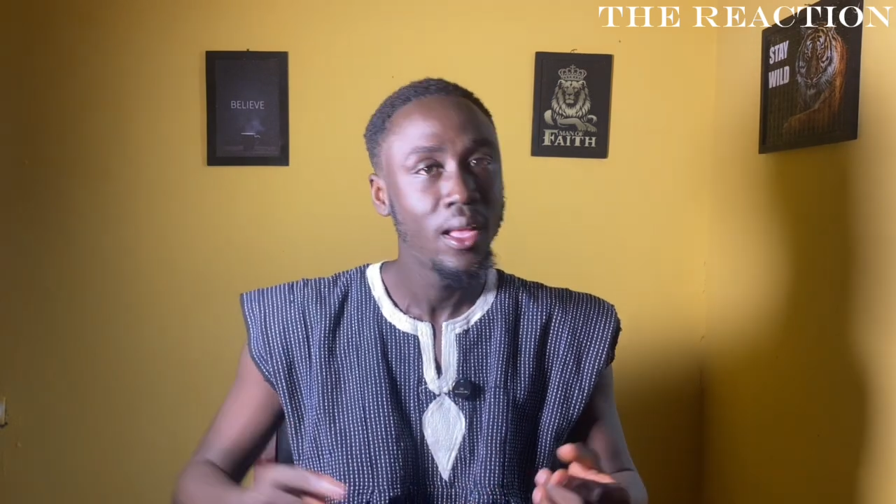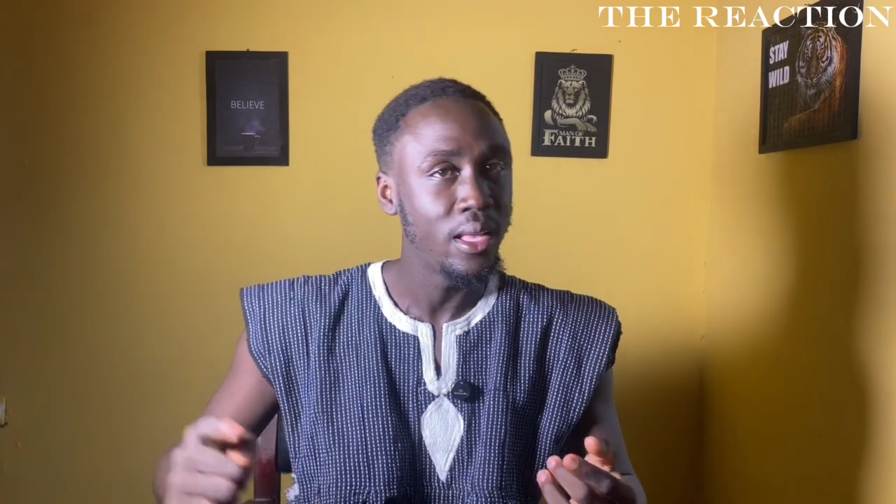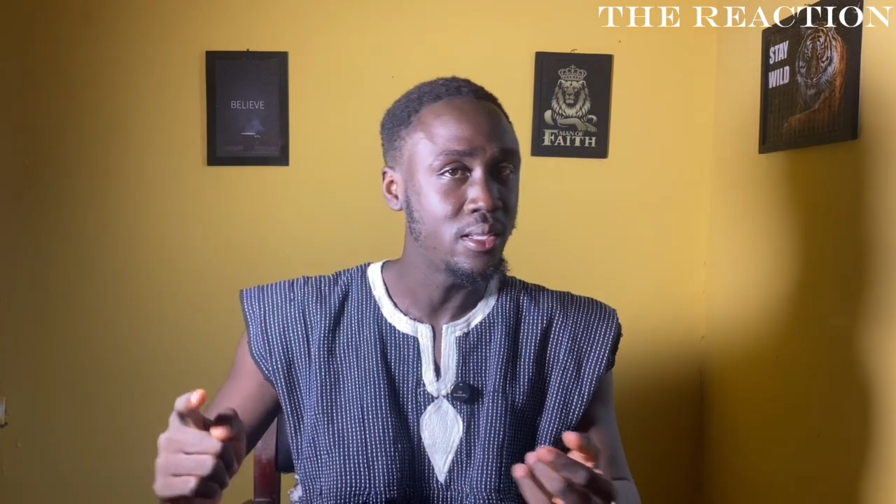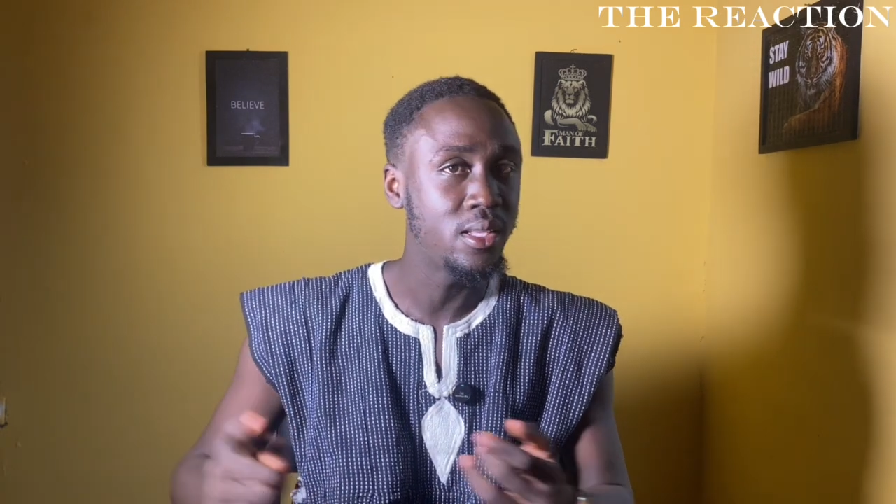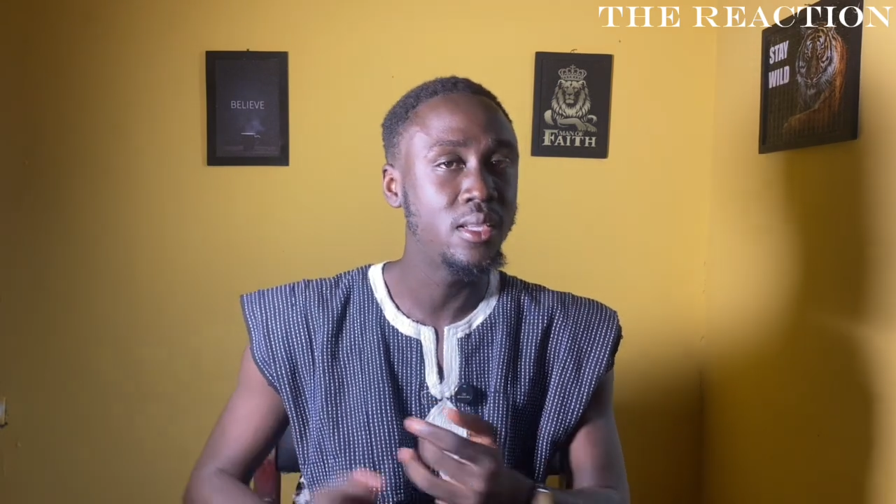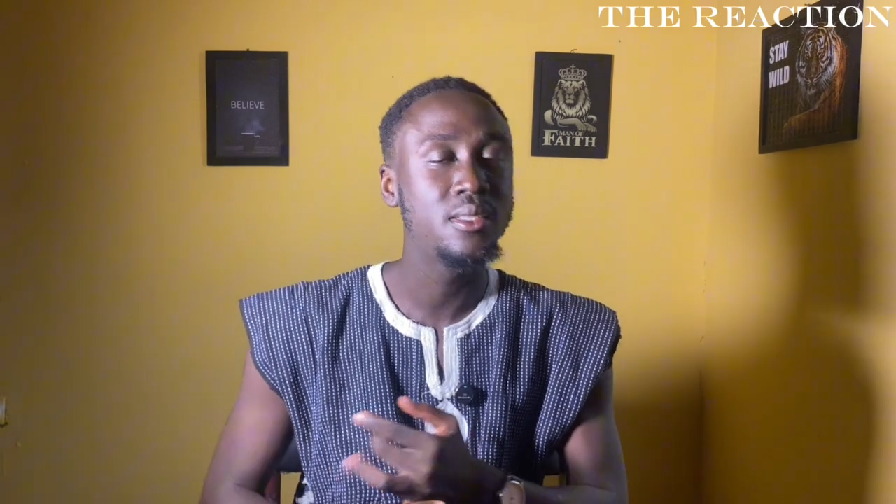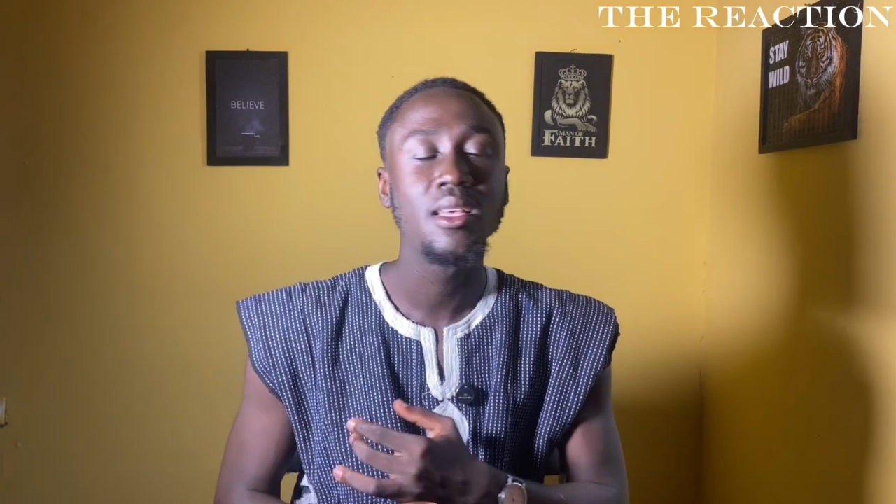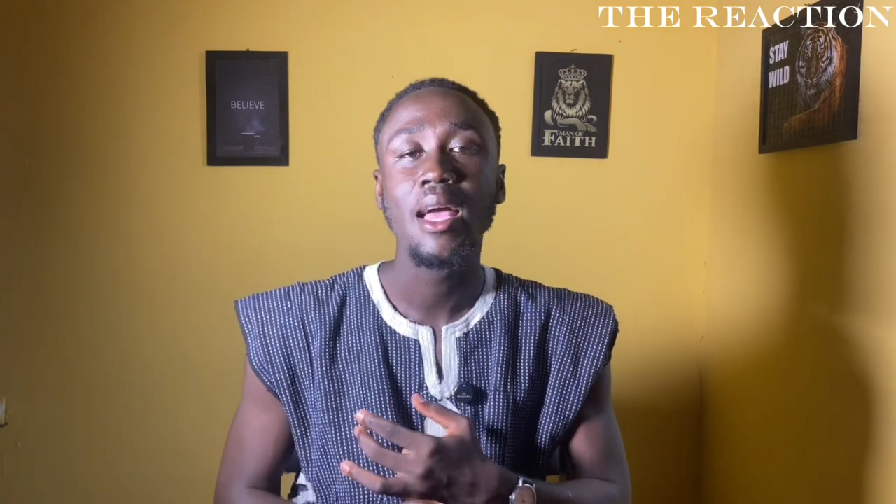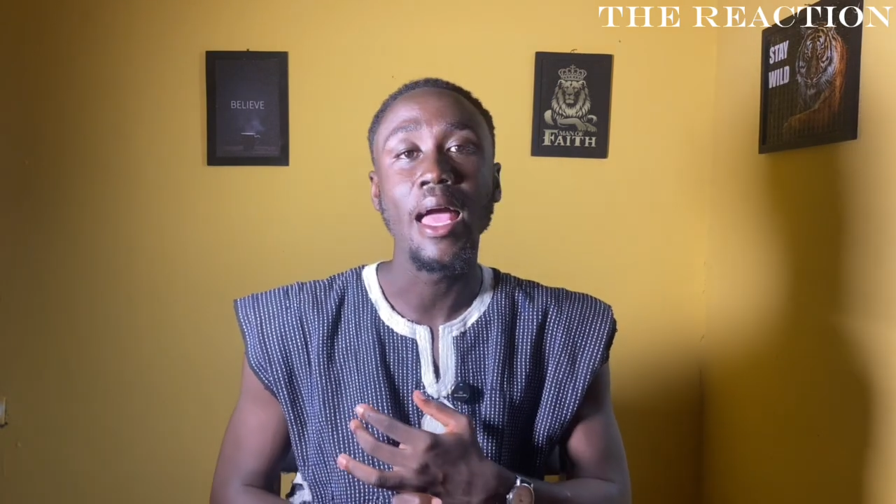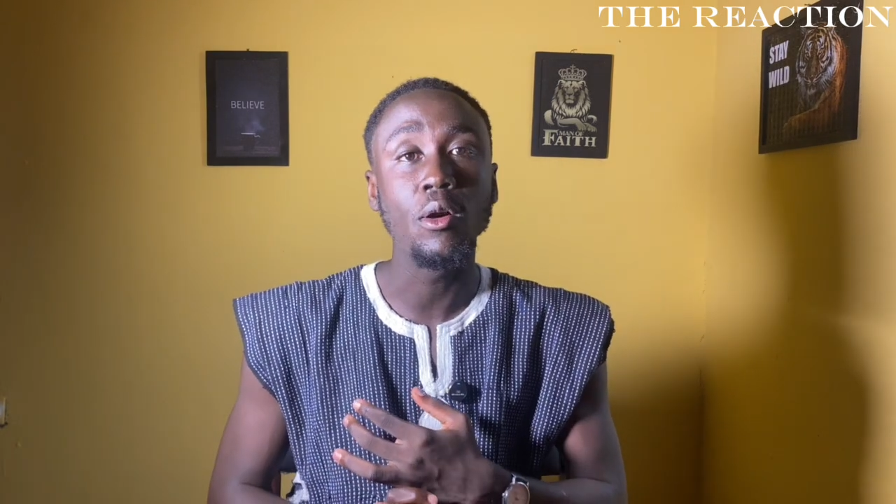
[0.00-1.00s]
He says
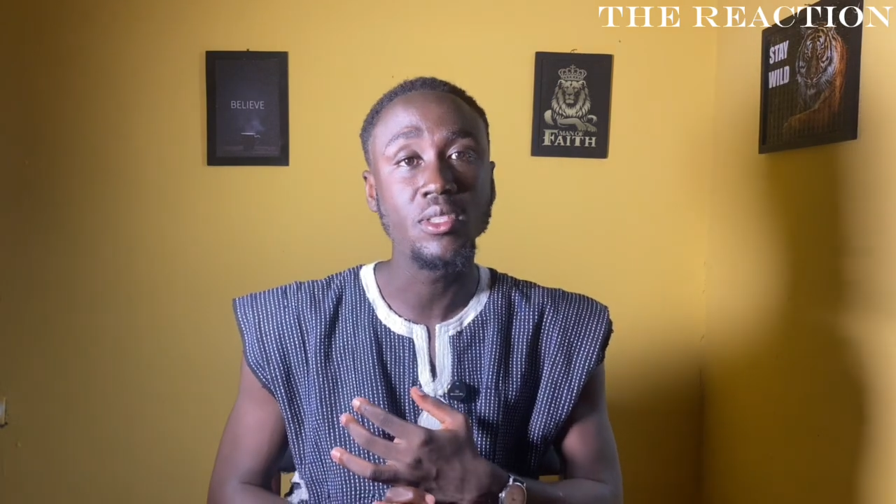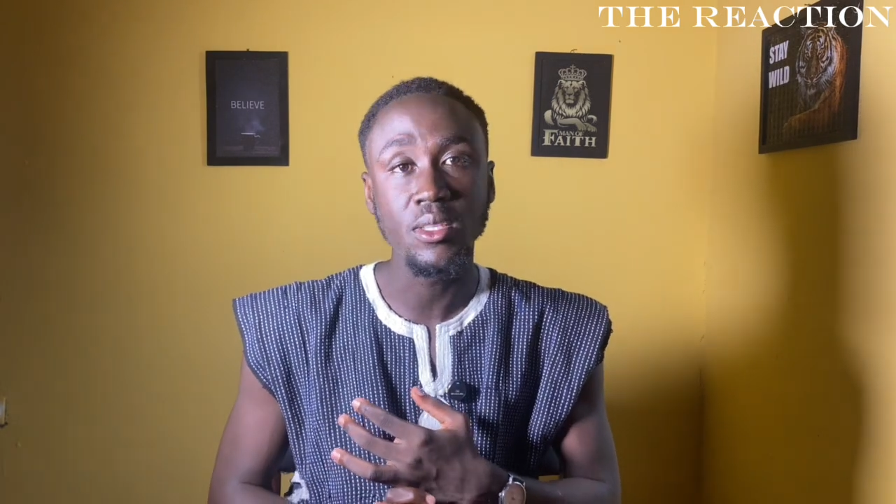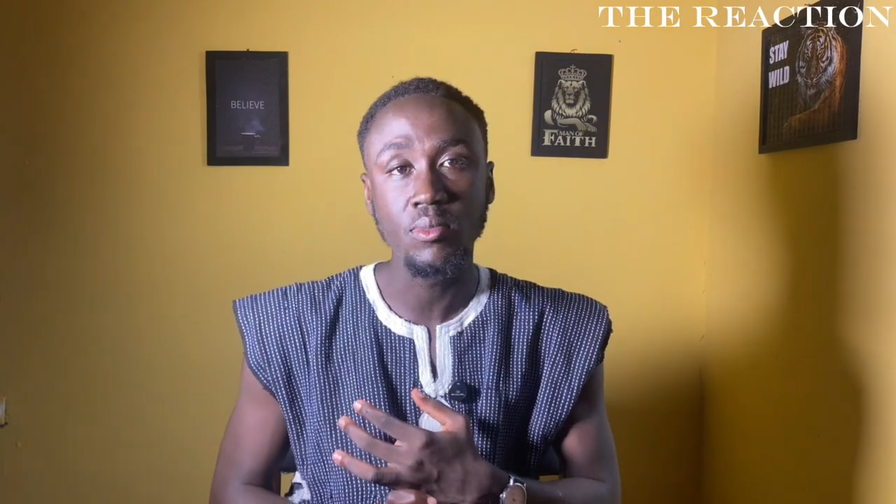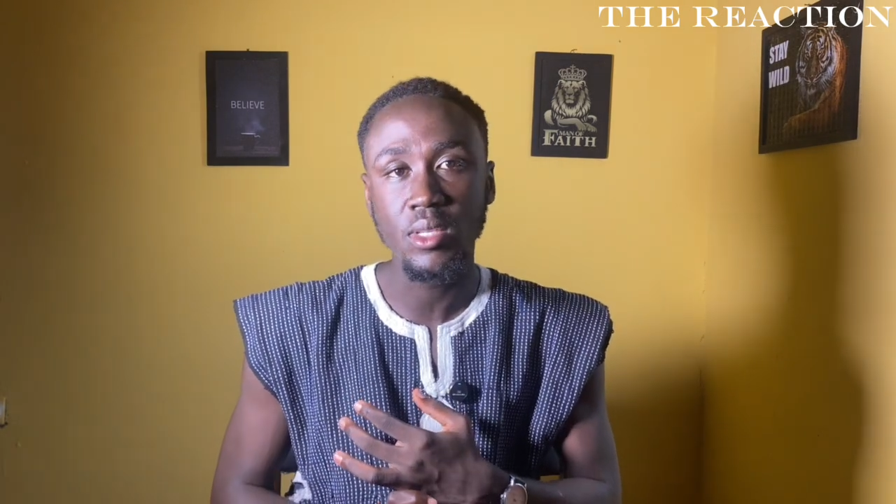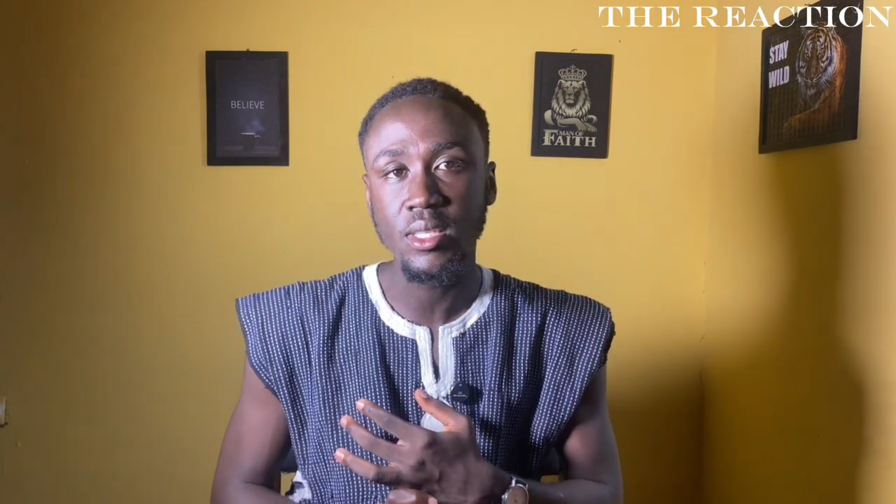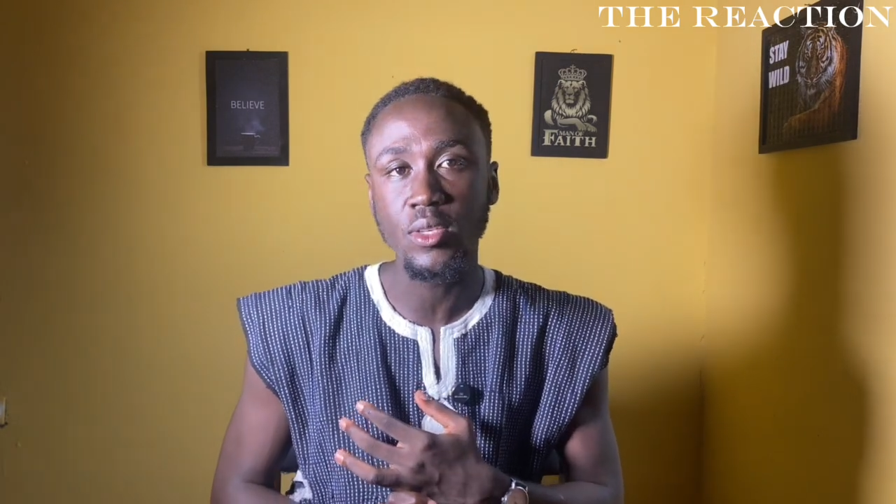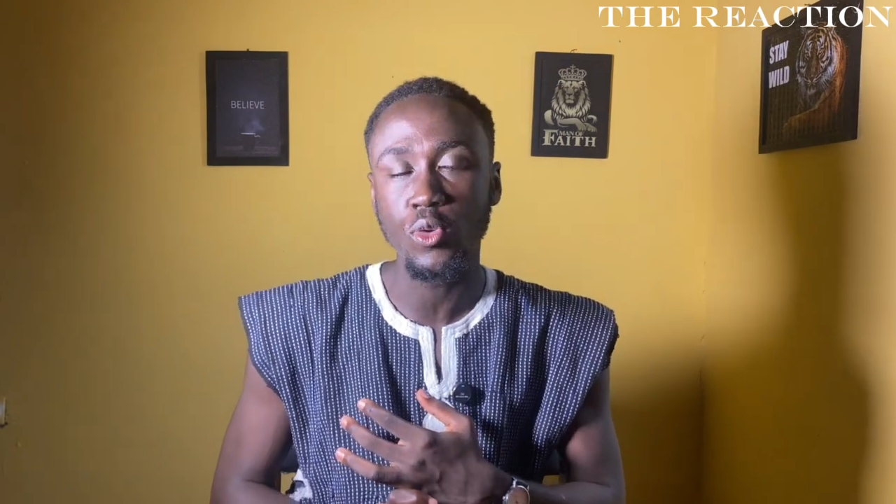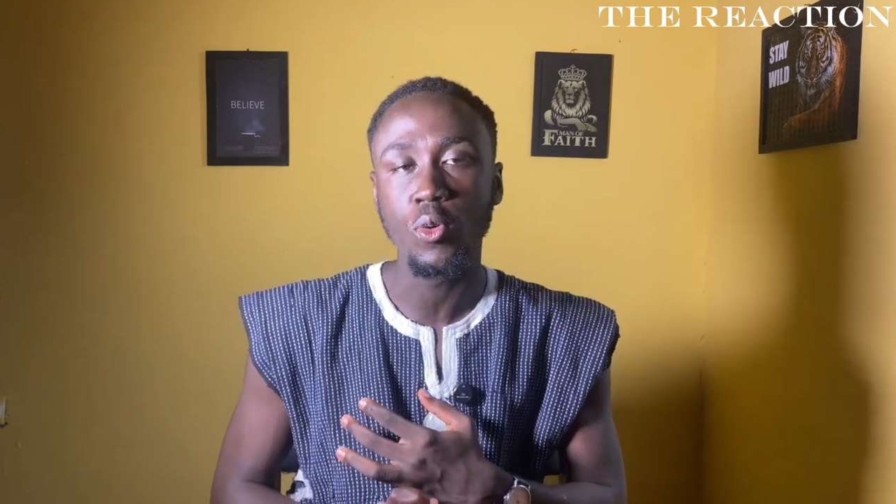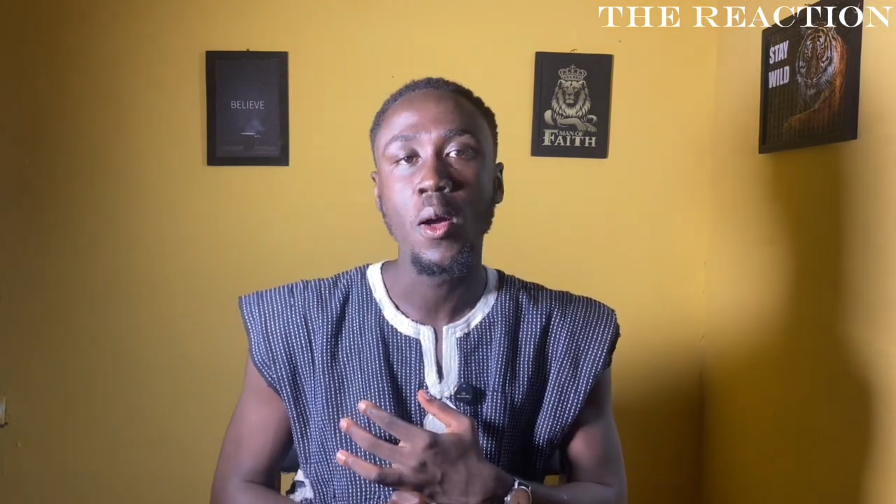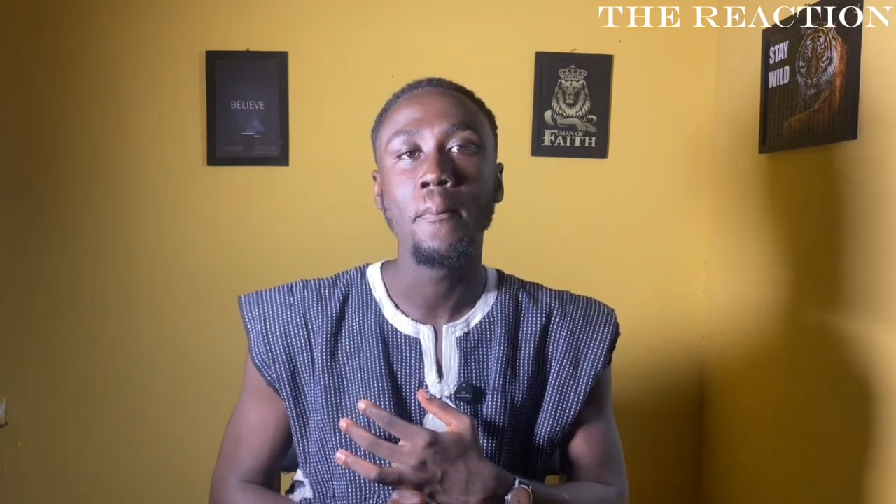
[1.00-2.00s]
LGBTQ,